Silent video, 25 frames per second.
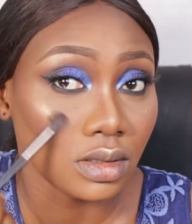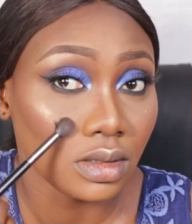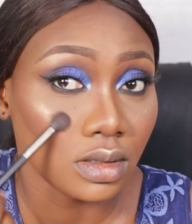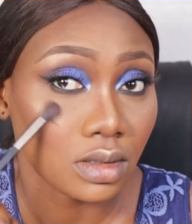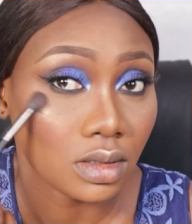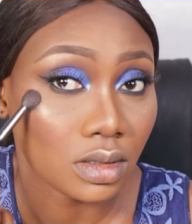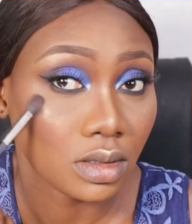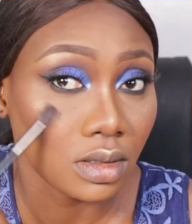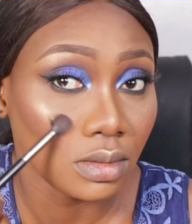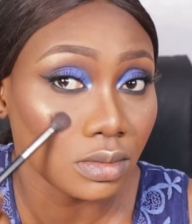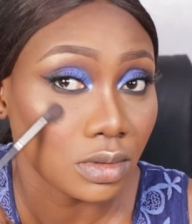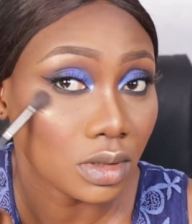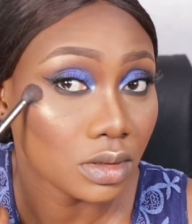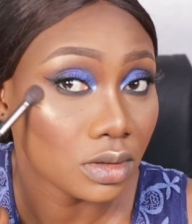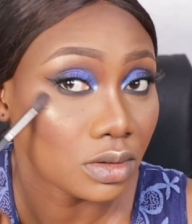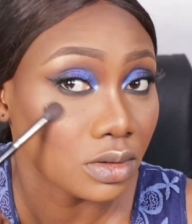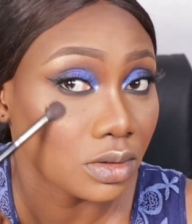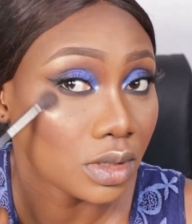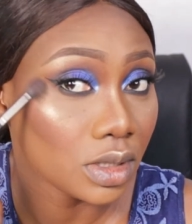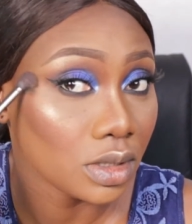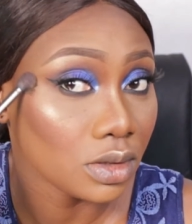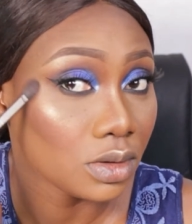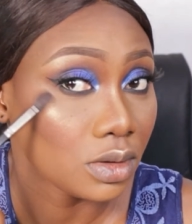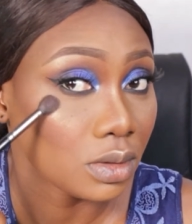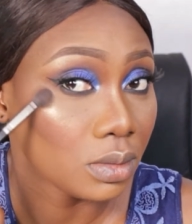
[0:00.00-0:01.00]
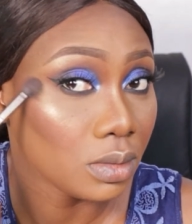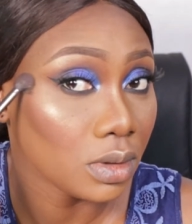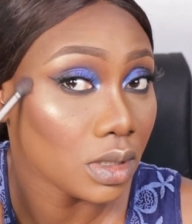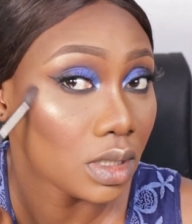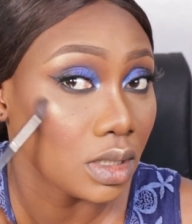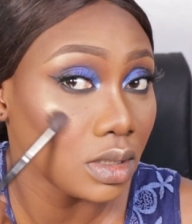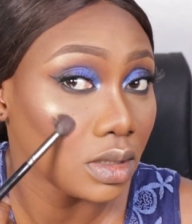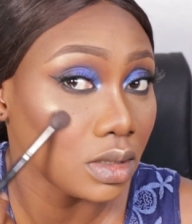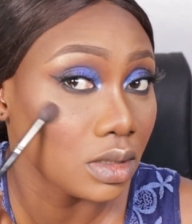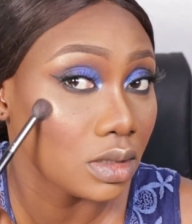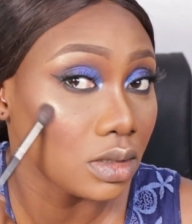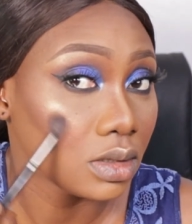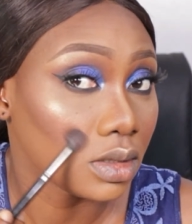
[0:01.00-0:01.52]
So I'm just trying to
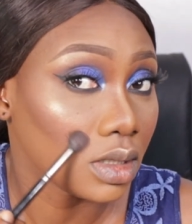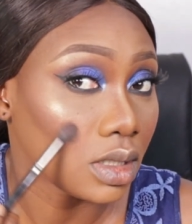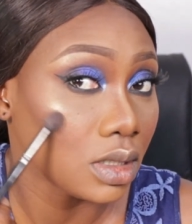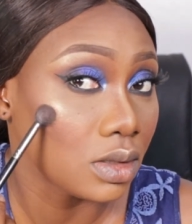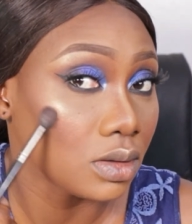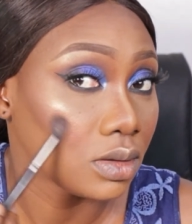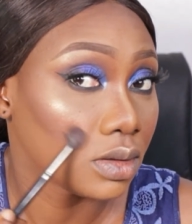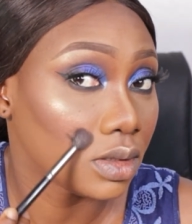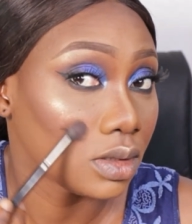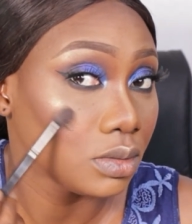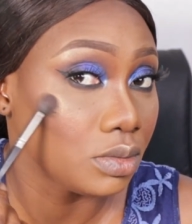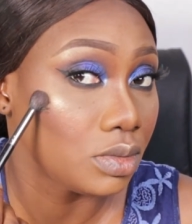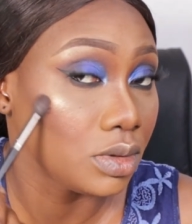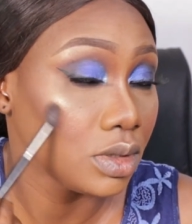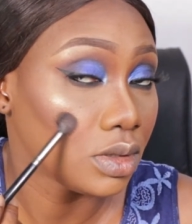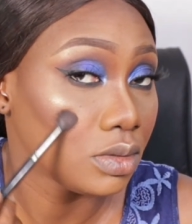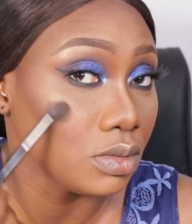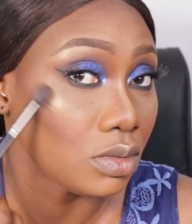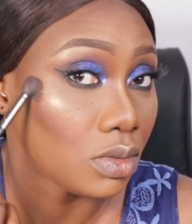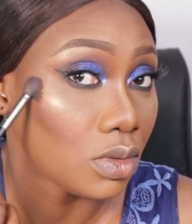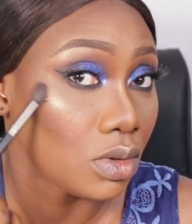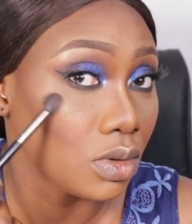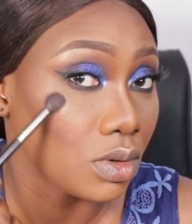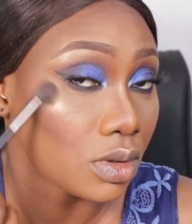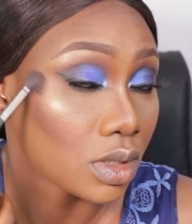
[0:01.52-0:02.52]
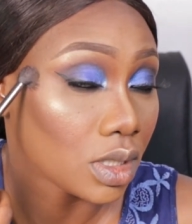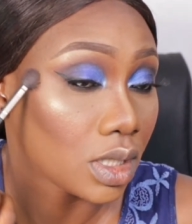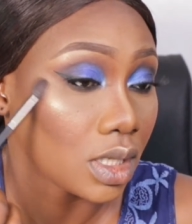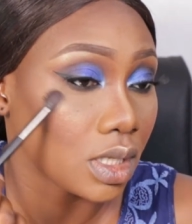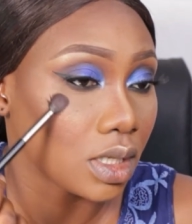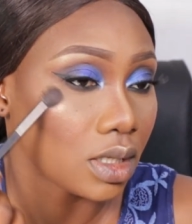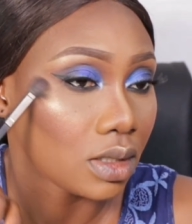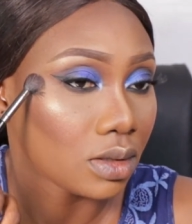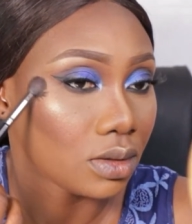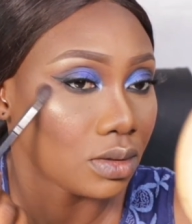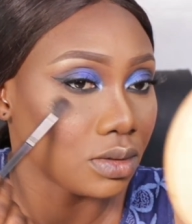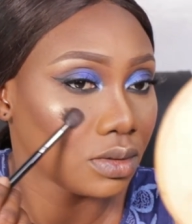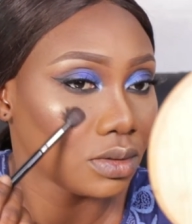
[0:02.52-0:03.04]
blend this out a bit more
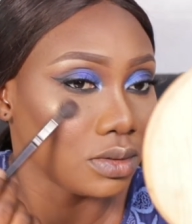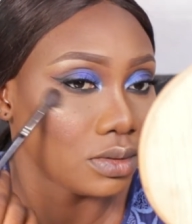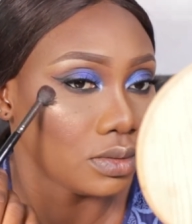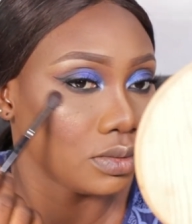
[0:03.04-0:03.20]
now.